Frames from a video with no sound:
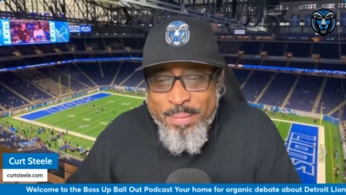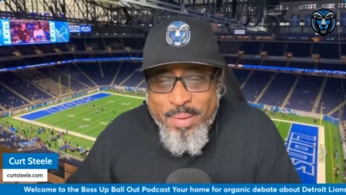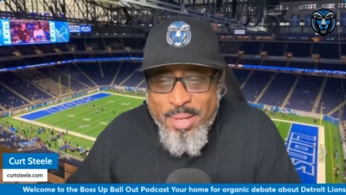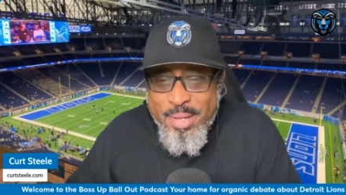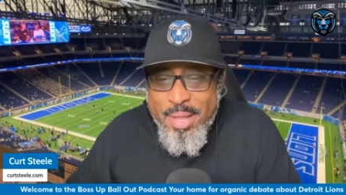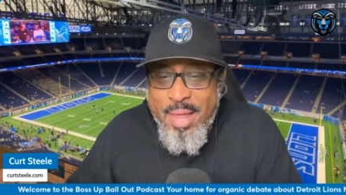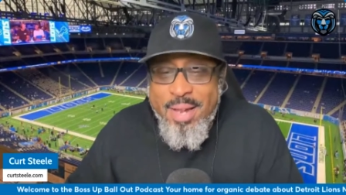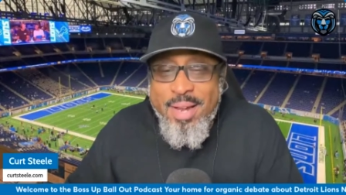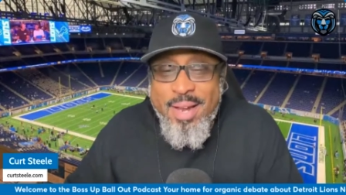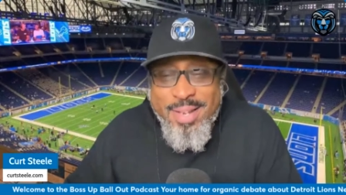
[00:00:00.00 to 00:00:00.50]

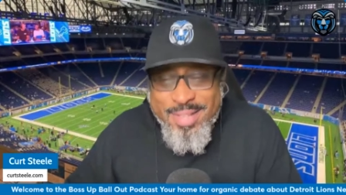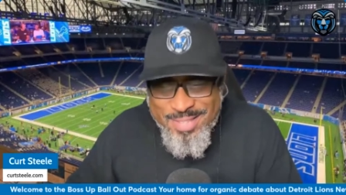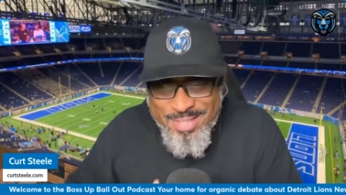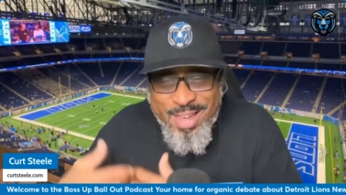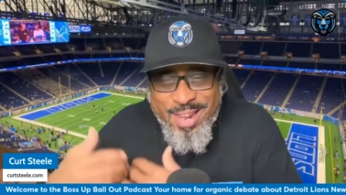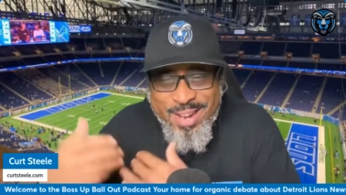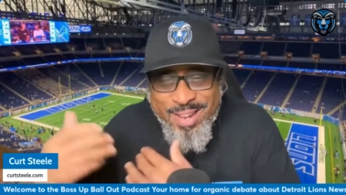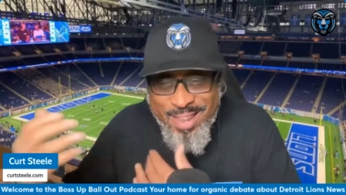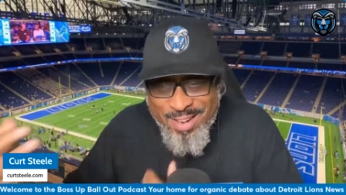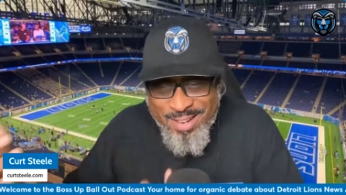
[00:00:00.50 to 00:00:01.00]
There's
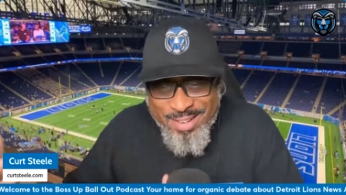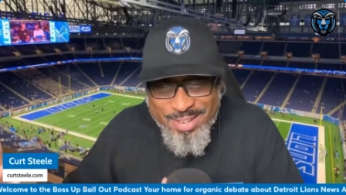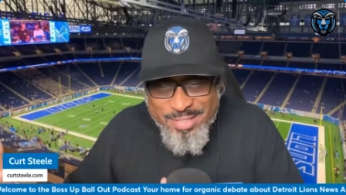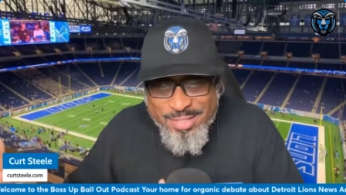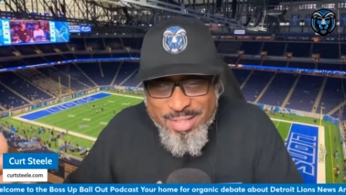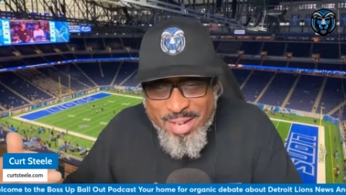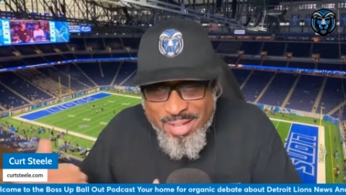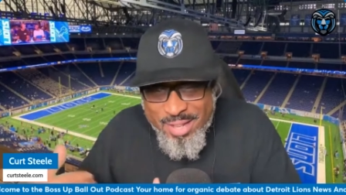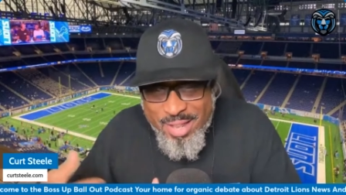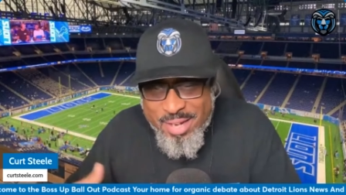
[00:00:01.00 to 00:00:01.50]
not
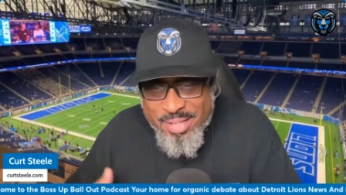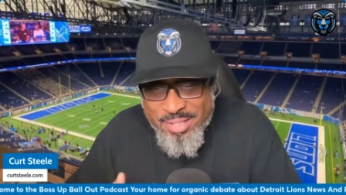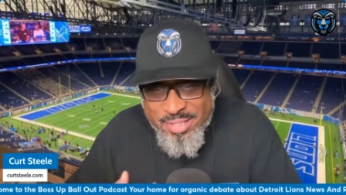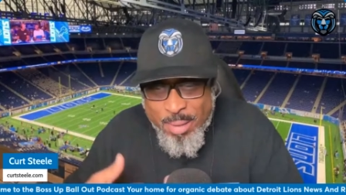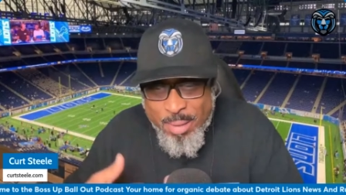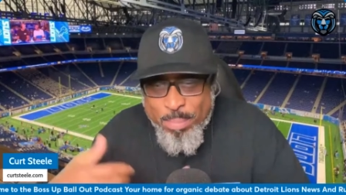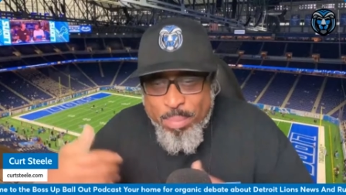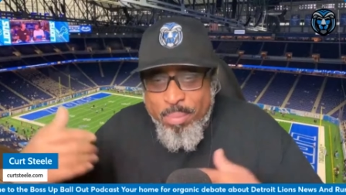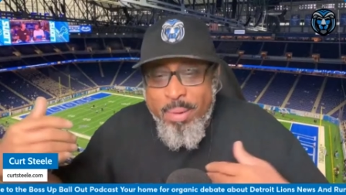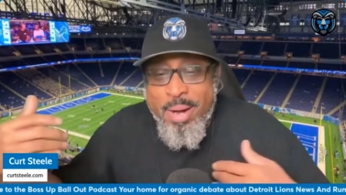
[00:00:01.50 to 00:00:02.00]
a lot of
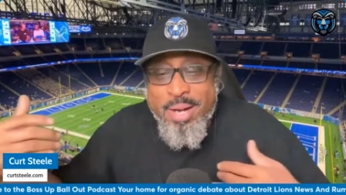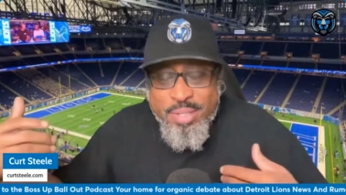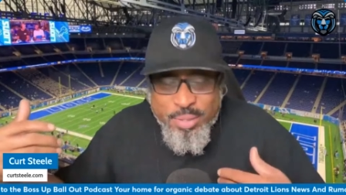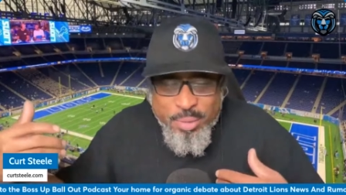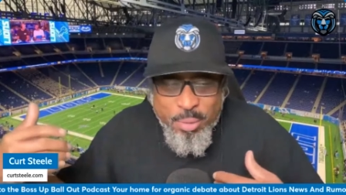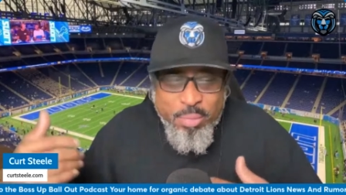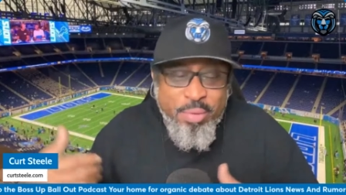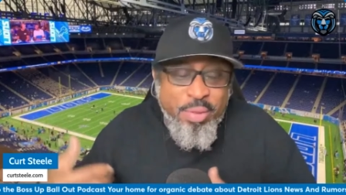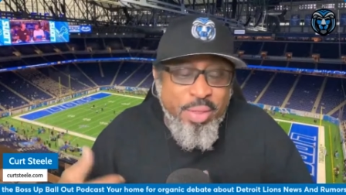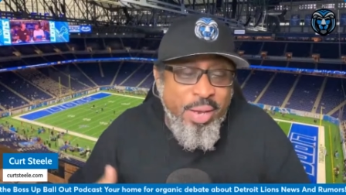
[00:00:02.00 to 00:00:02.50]

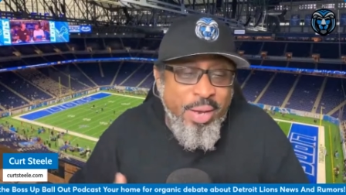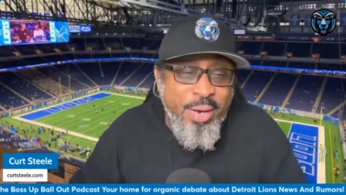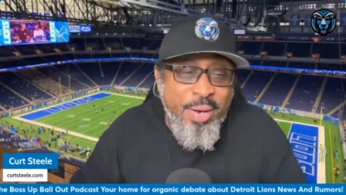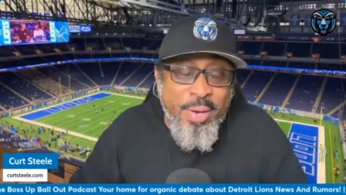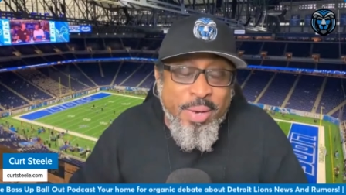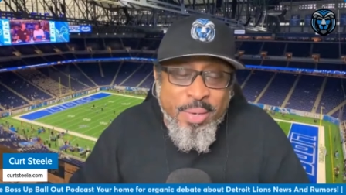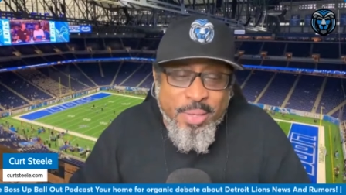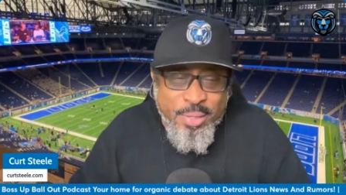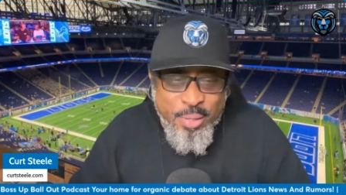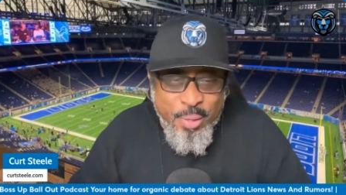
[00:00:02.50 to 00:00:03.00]
separation over there.
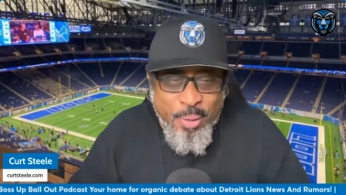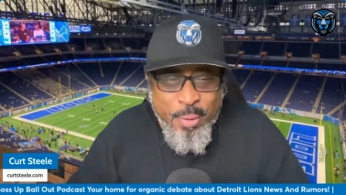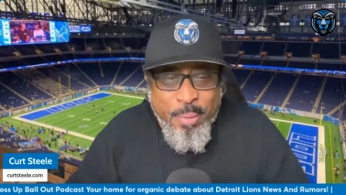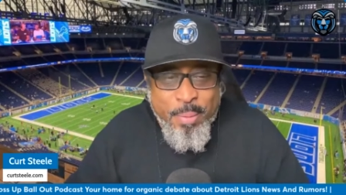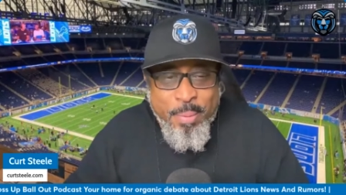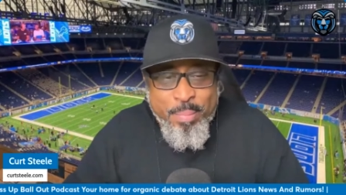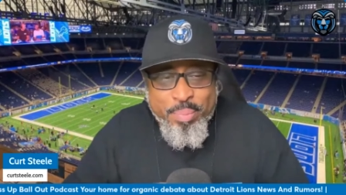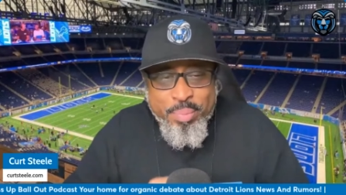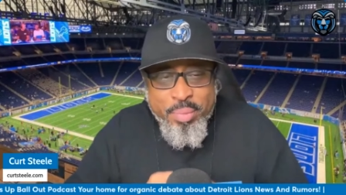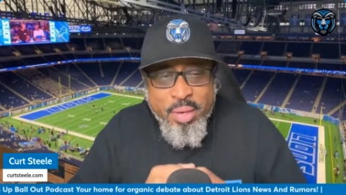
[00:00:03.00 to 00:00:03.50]

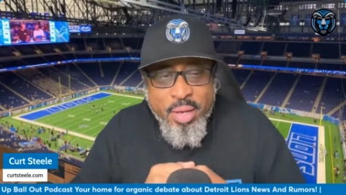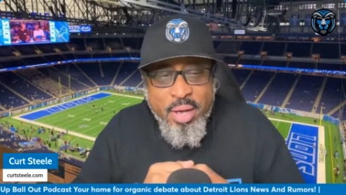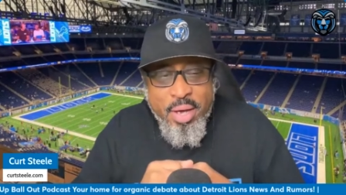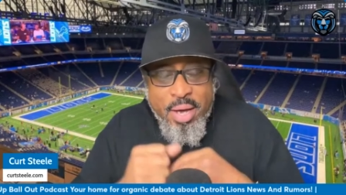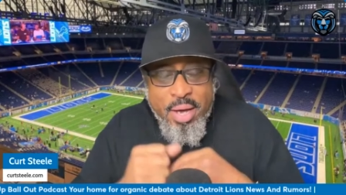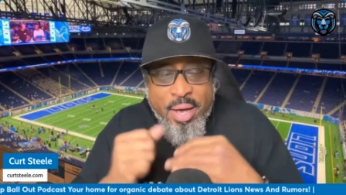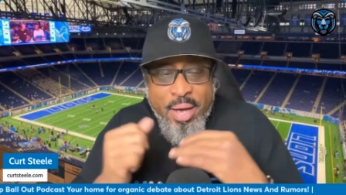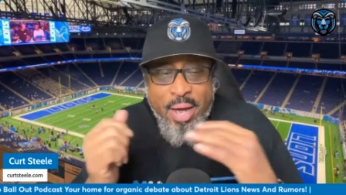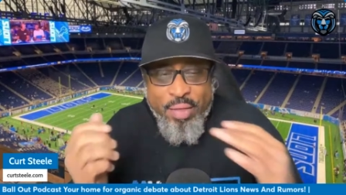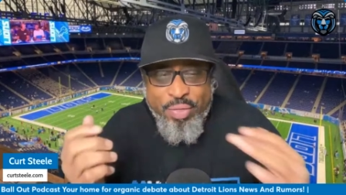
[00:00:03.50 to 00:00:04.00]
So
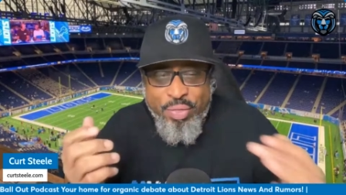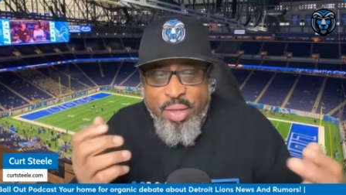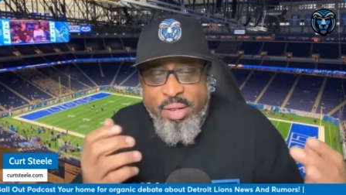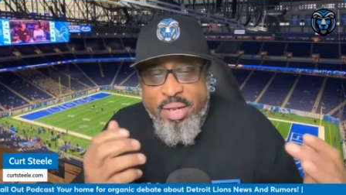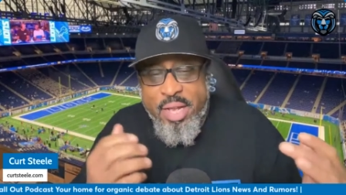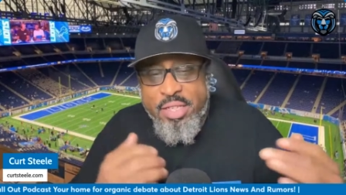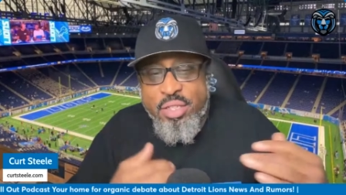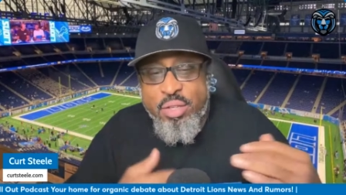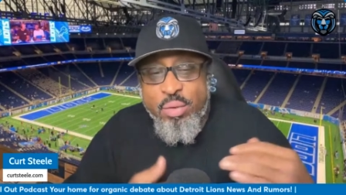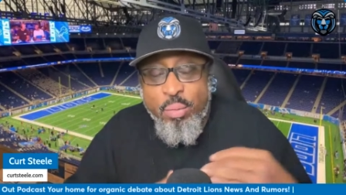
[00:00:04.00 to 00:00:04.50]
I
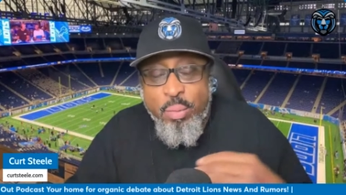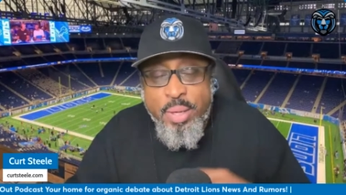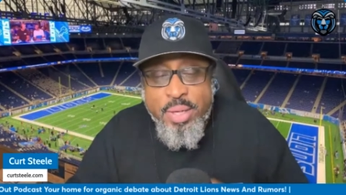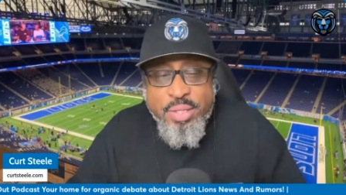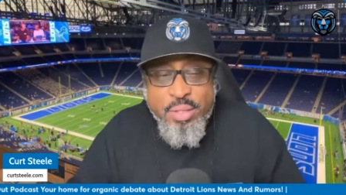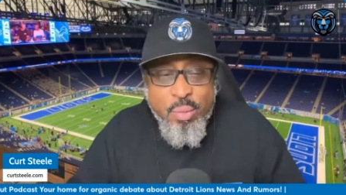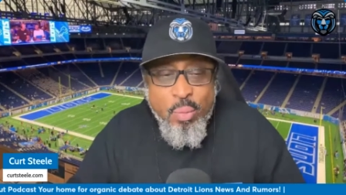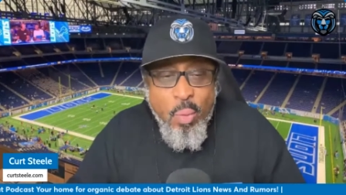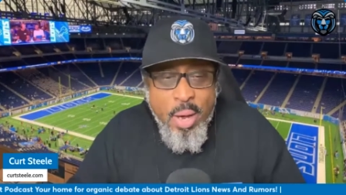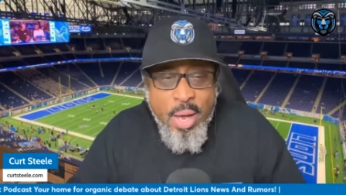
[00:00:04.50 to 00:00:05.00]
think that's the
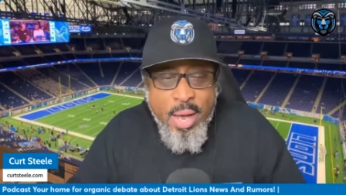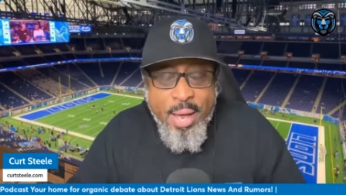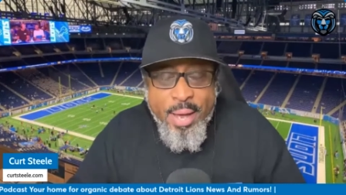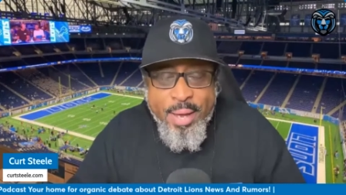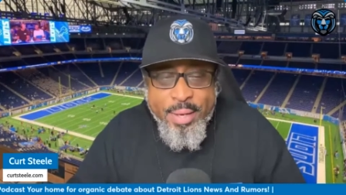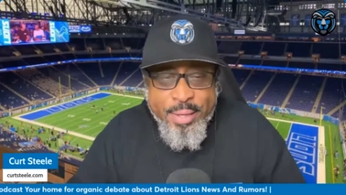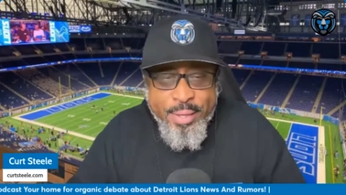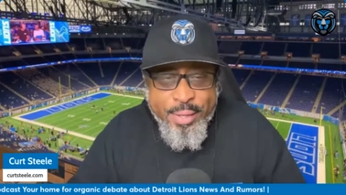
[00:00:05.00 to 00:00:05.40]
reason why.